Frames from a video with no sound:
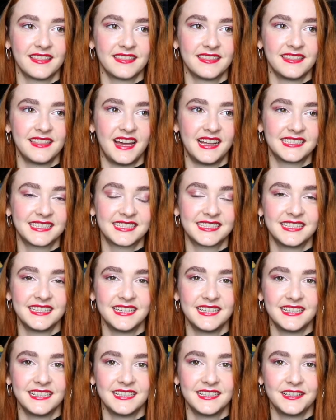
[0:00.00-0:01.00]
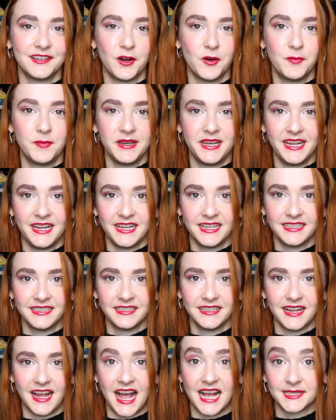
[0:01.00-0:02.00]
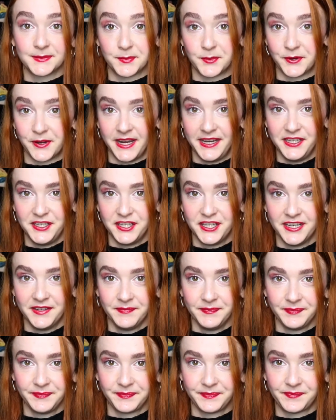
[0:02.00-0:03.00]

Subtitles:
that's the opening aspiration.